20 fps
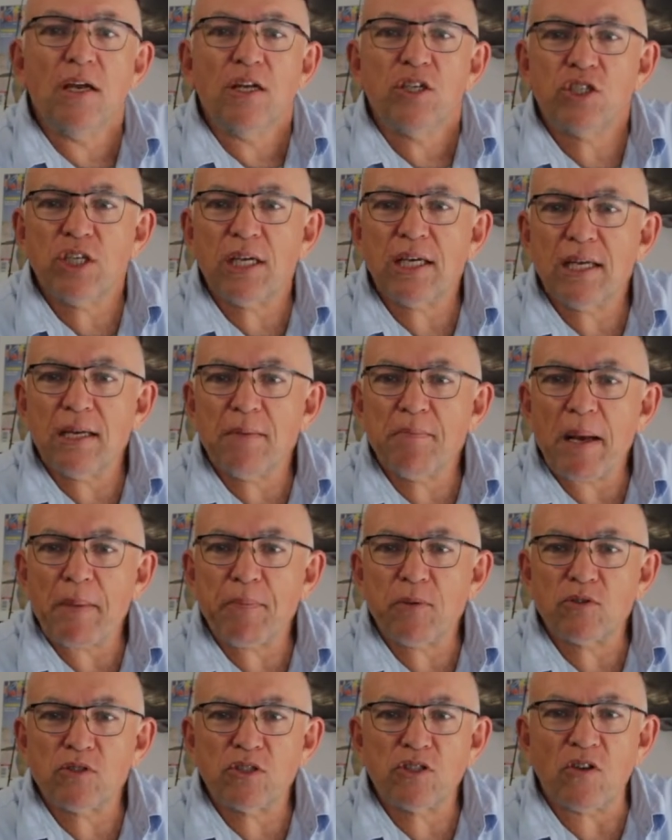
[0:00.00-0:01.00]
jigging them up
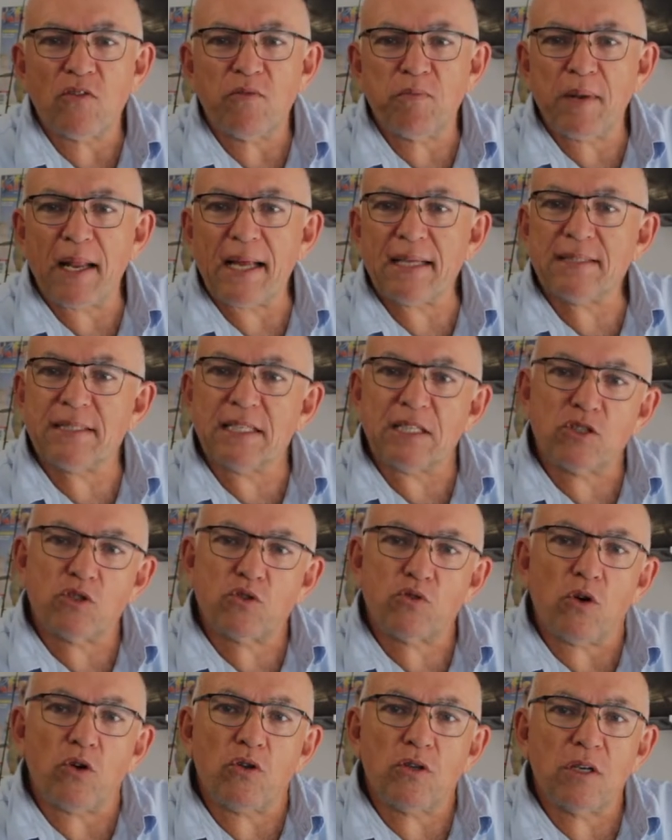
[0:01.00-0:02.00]
on soft plastics,
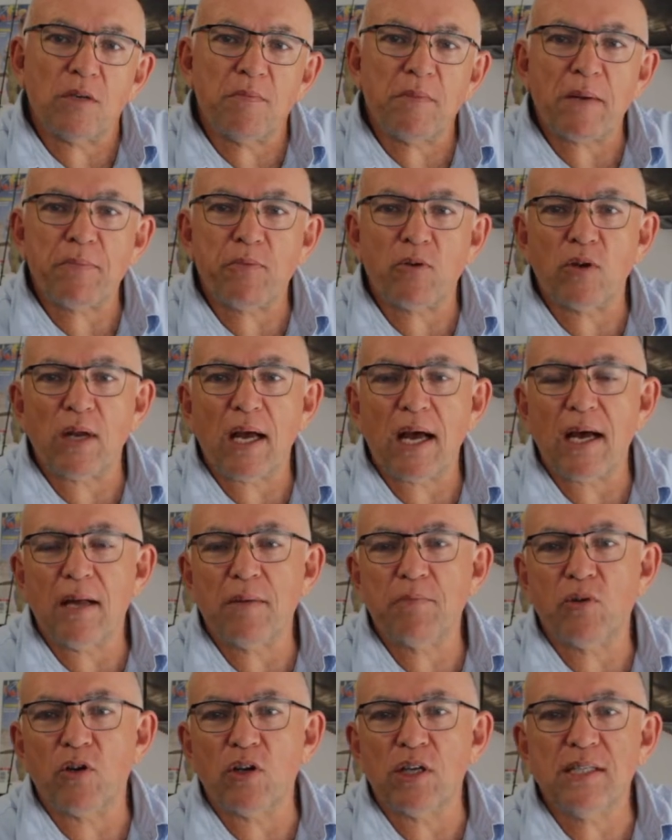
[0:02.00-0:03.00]
trolling them up on
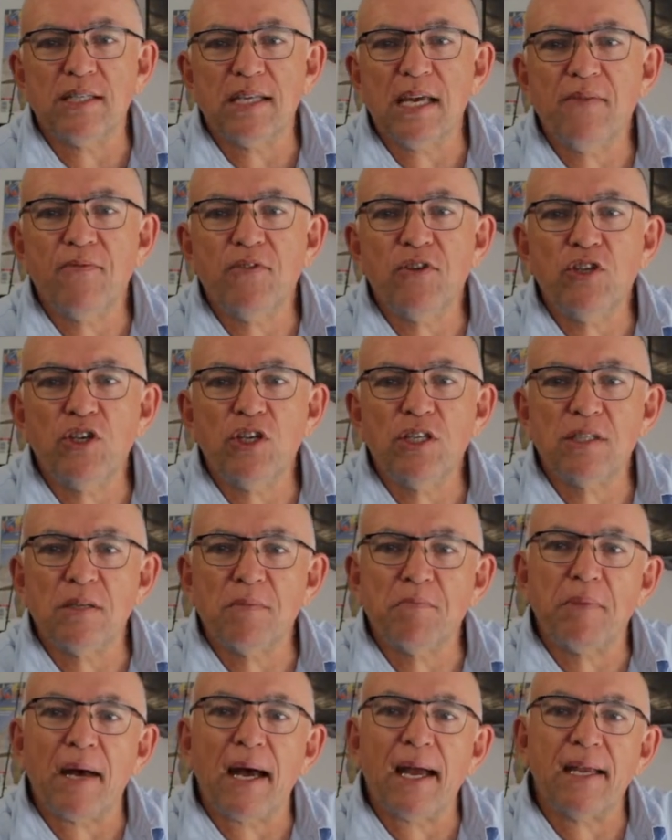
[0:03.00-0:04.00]
hard bodies, even
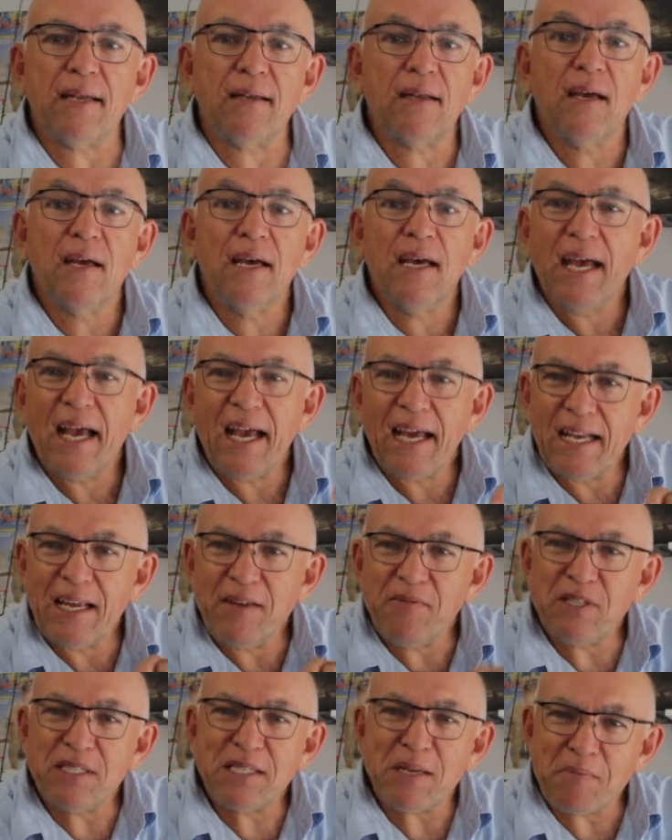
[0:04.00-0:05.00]
using bait, and
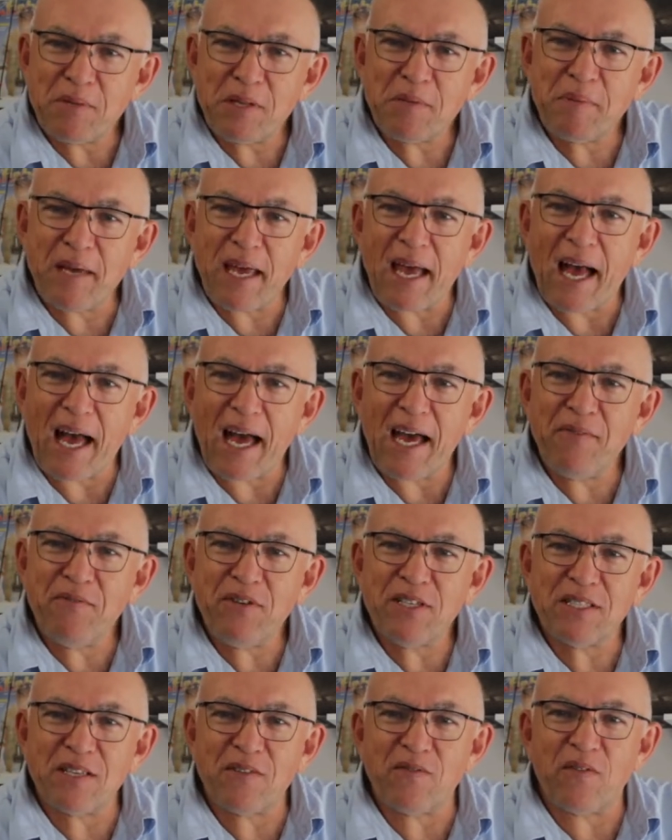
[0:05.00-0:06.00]
even some of the
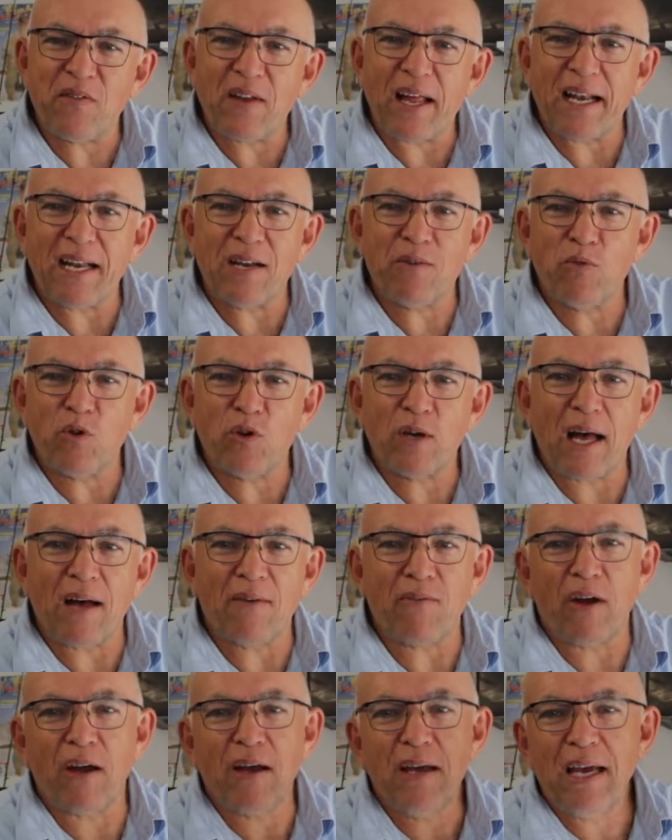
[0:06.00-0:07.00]
behaviours of the flathead we'll
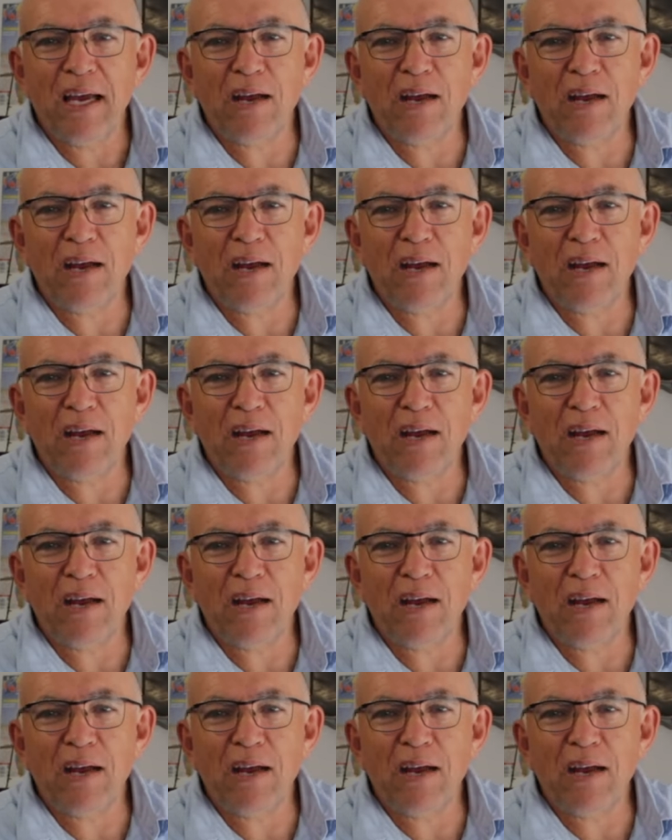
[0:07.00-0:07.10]
cover.